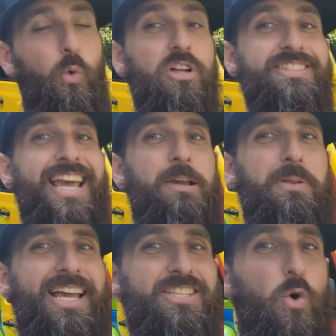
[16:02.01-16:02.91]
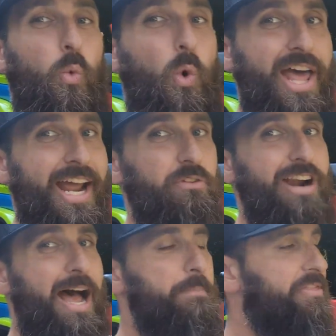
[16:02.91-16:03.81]
will take place when I
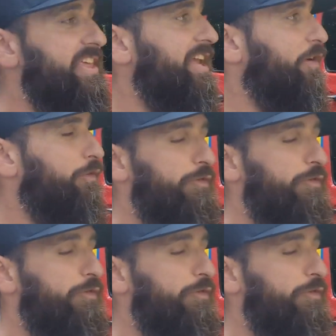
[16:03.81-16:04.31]
wrap the